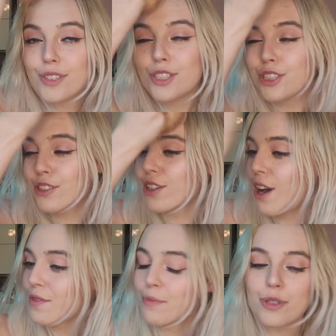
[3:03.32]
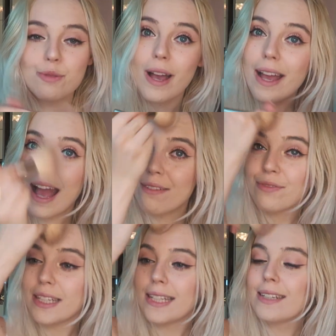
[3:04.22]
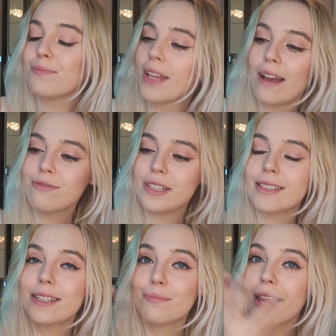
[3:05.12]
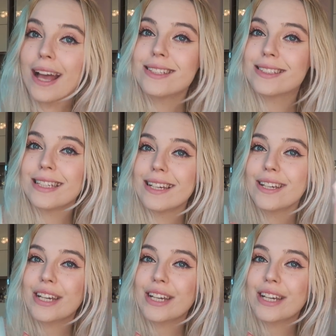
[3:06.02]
She took off some sweat. I feel it. I feel it. I see it.